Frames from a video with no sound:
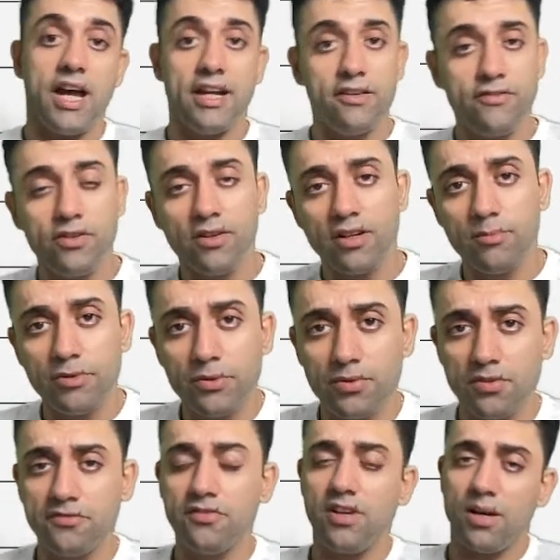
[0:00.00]
And if you are a
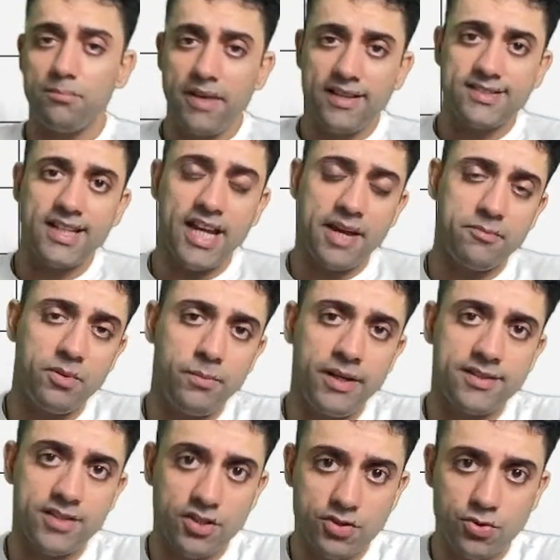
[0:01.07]
beautiful, amazing
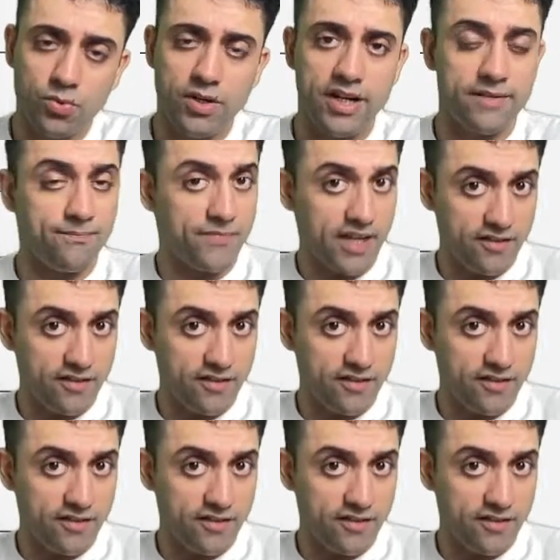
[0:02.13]
MBBS student,